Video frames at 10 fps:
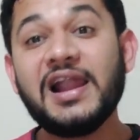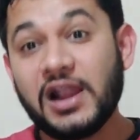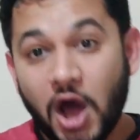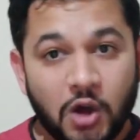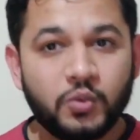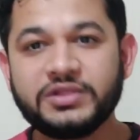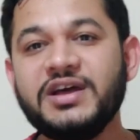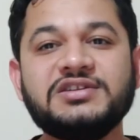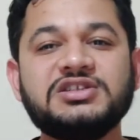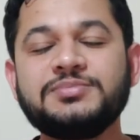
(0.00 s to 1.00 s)
Along
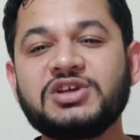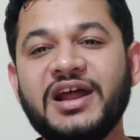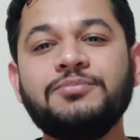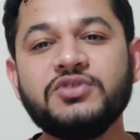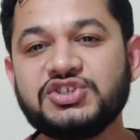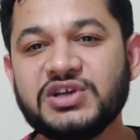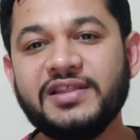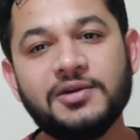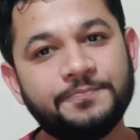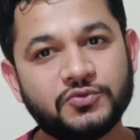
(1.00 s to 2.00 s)
with that, subscribe to this
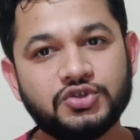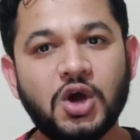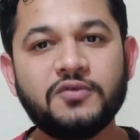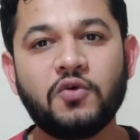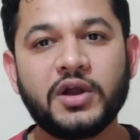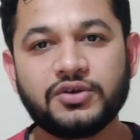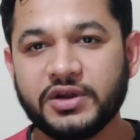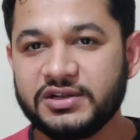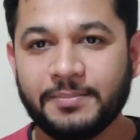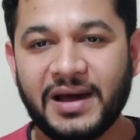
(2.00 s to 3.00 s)
channel. Don't forget
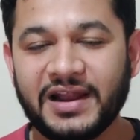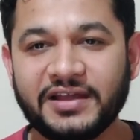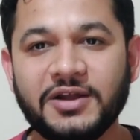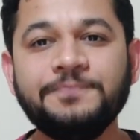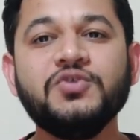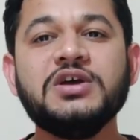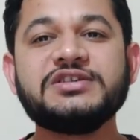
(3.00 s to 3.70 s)
to hit the bell icon.